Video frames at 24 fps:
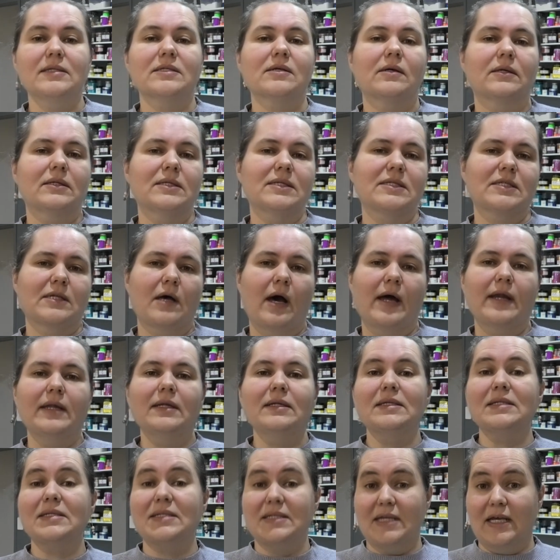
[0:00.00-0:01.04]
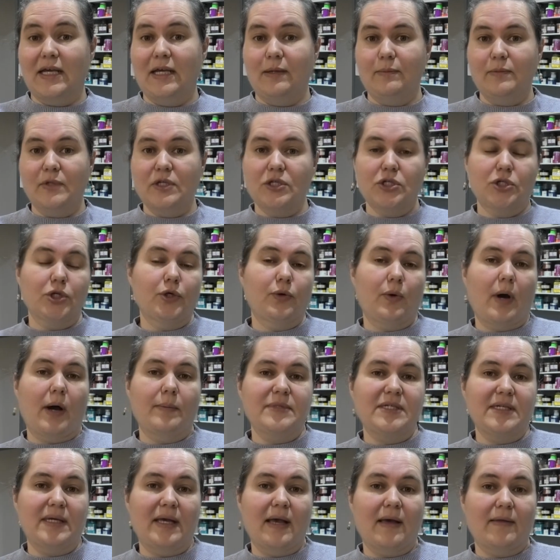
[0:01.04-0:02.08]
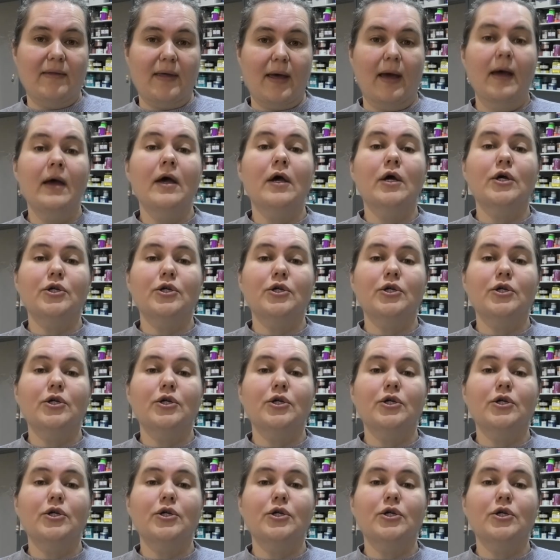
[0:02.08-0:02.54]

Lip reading: So I decided to team the two up together